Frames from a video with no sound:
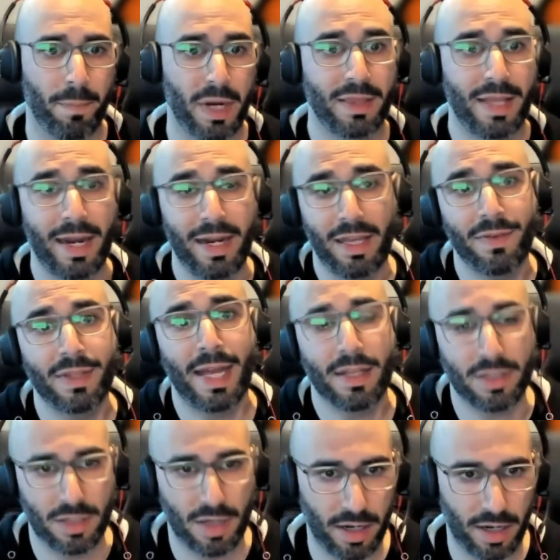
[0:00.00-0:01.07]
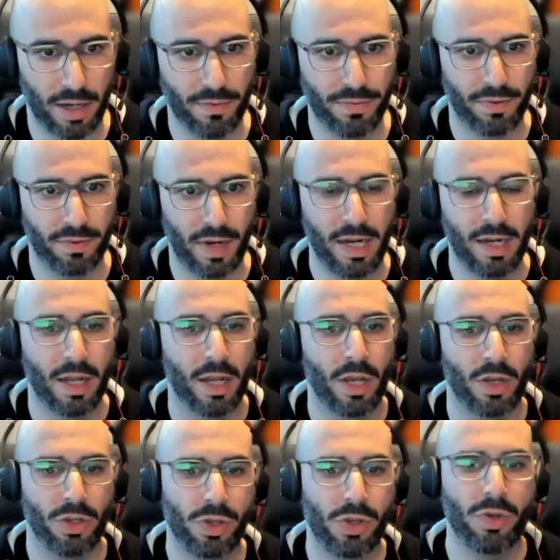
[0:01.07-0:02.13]
but that even that's not enough, right?
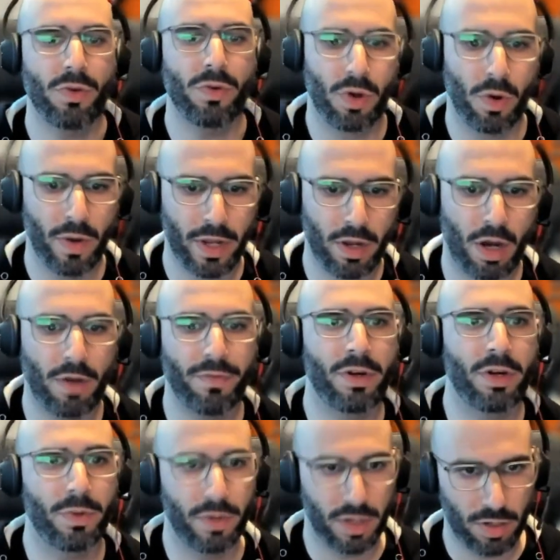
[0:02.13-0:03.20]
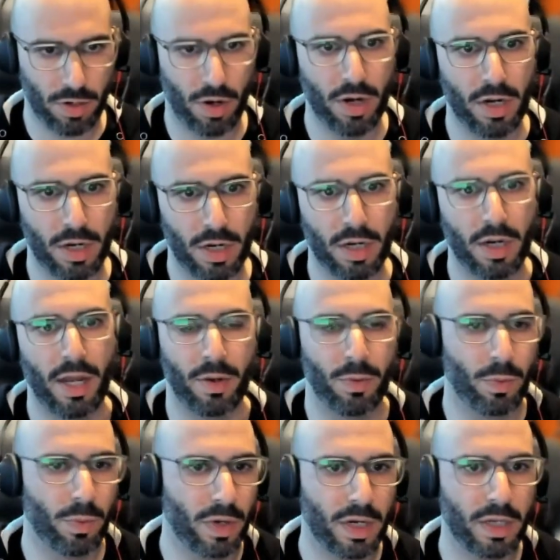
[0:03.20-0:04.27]
You going off into a corner
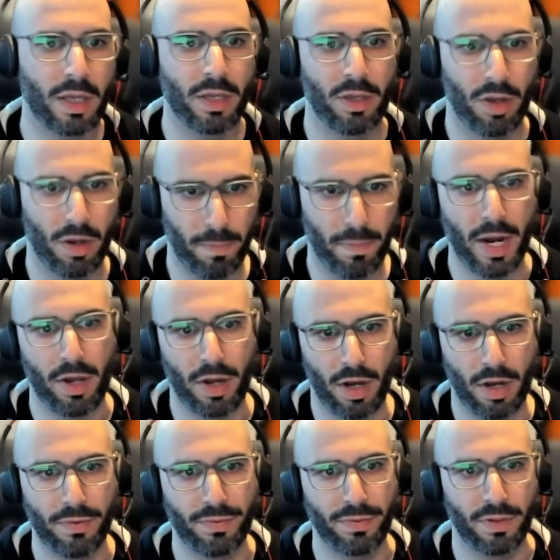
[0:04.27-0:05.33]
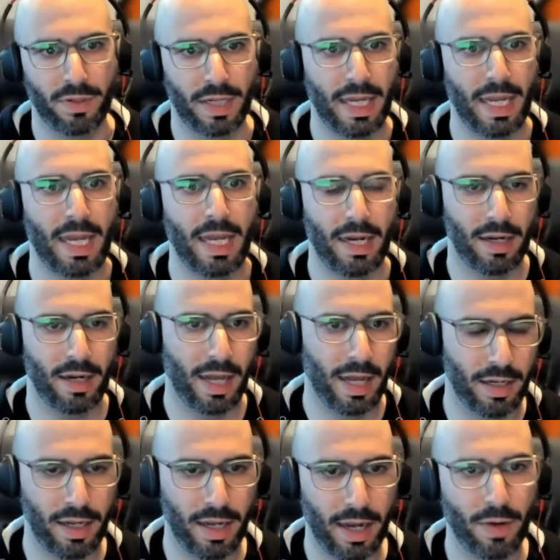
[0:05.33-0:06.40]
and working your butt off day in and
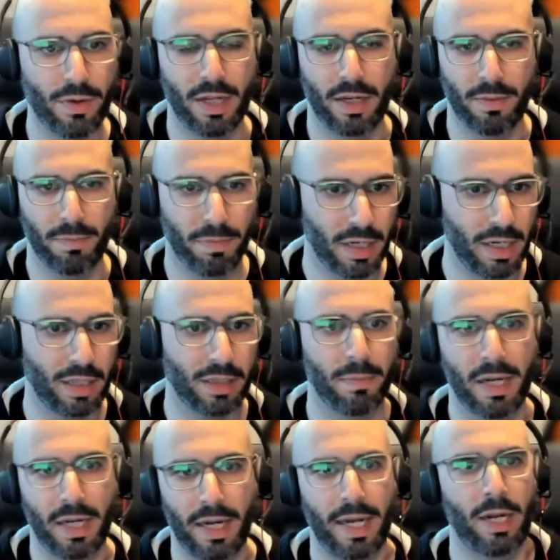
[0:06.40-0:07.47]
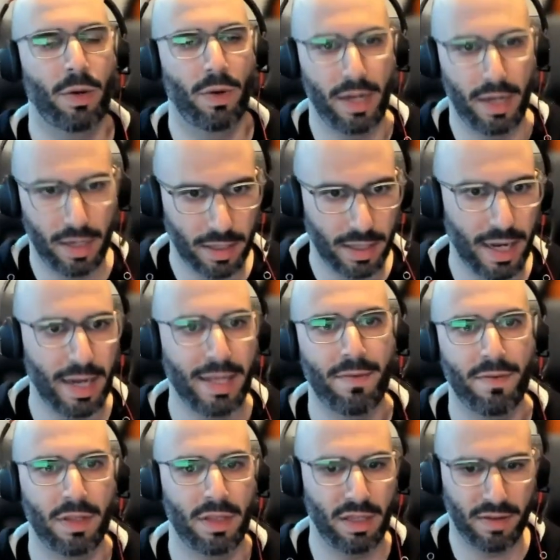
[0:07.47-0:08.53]
day out and burning the midnight oil and getting
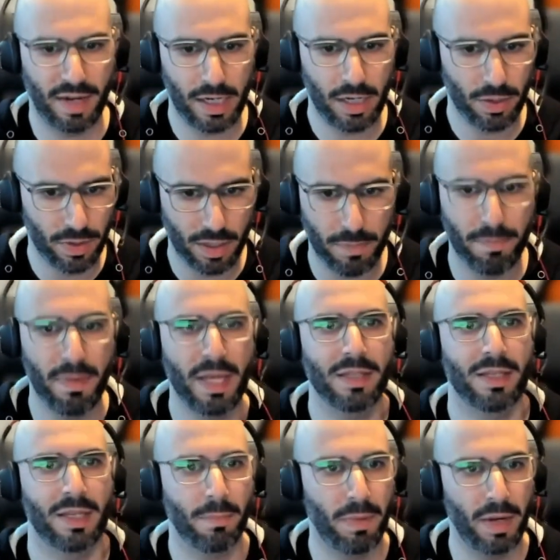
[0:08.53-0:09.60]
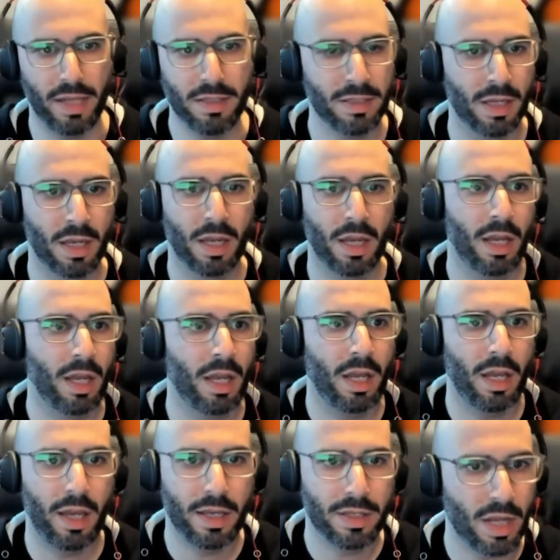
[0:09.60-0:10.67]
everything ready to an amazing place
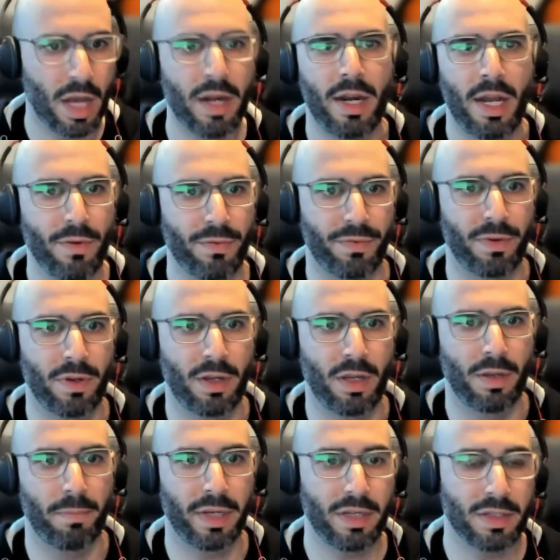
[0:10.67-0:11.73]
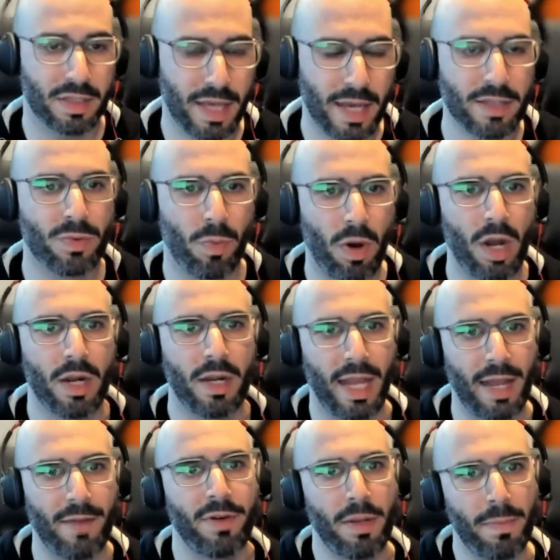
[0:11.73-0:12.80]
is not enough, because guess what,
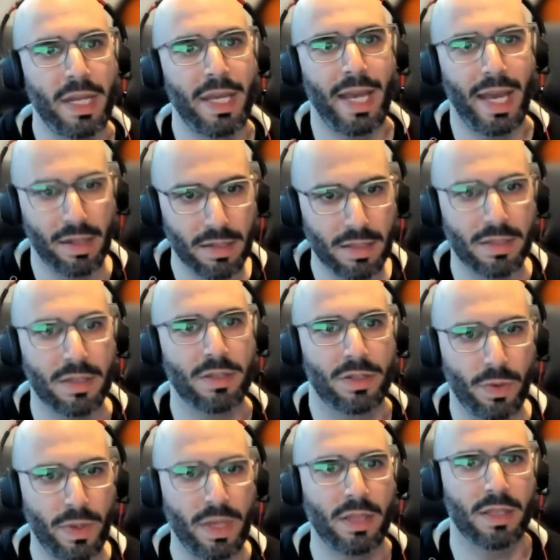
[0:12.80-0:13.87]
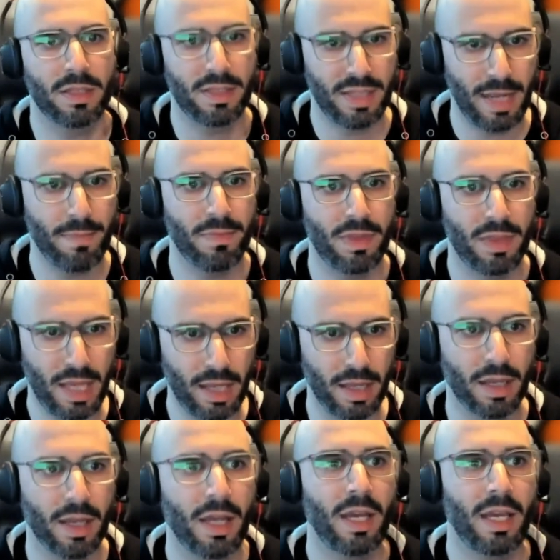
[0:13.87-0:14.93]
everybody else is doing the same
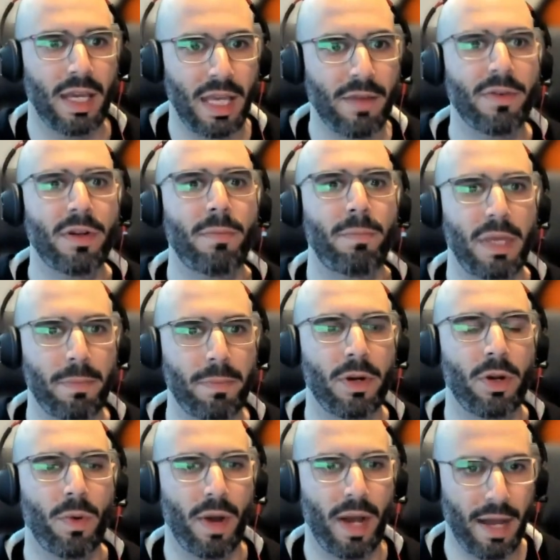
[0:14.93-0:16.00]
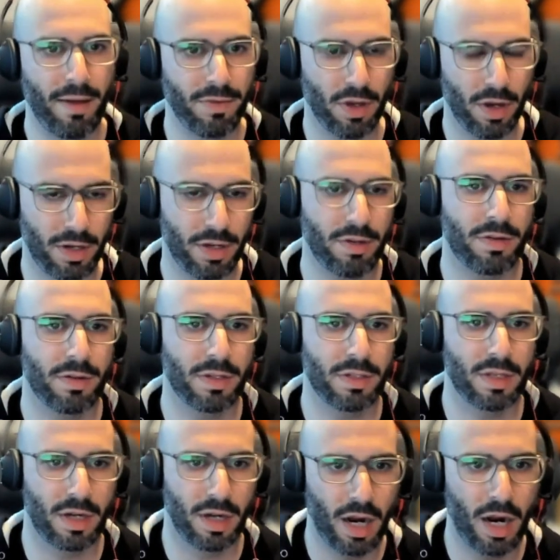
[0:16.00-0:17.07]
thing. Even people who have your
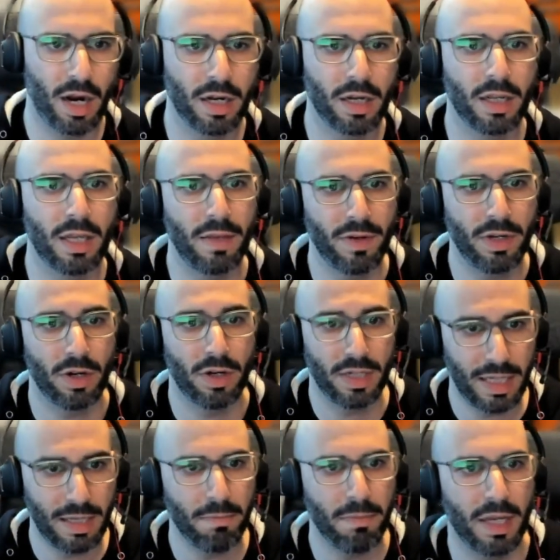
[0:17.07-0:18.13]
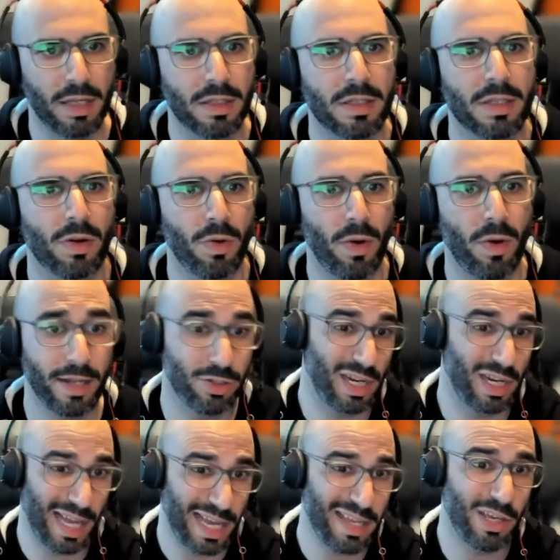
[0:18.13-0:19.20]
interests at heart, even your teammates who
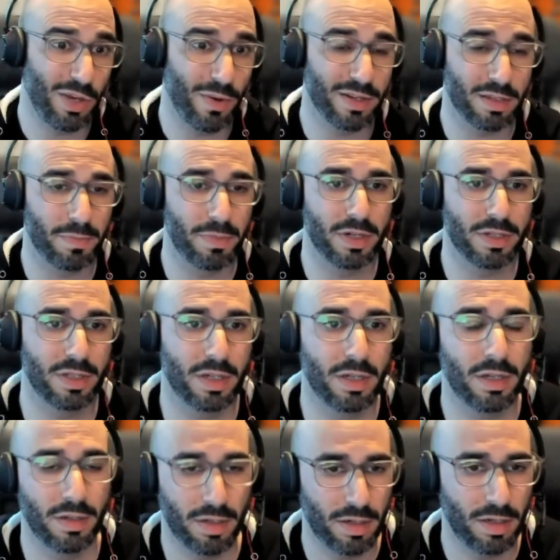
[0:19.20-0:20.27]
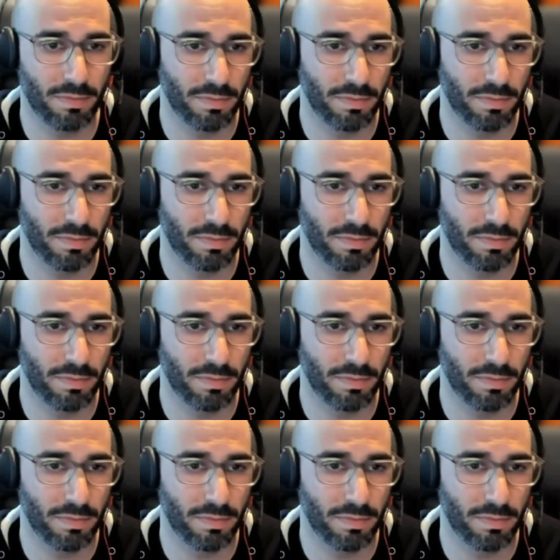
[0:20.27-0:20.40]
actually like you as a person,